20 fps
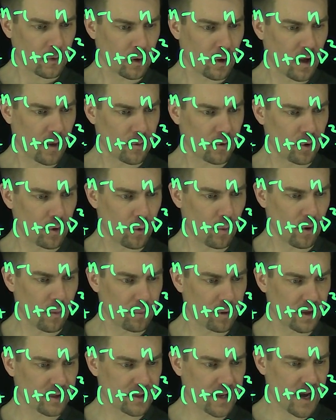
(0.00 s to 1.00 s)
I'm going to do a
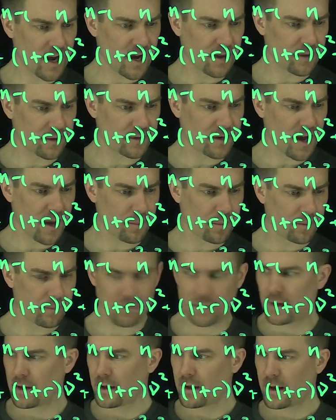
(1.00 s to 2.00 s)
1 plus i on the top
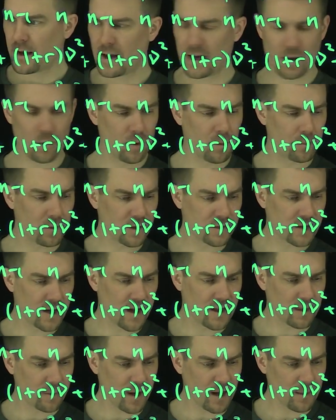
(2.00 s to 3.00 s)
and a 1 plus
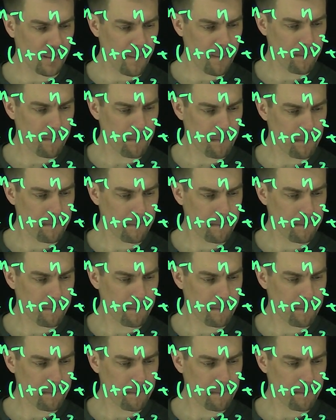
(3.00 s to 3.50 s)
i on the bottom.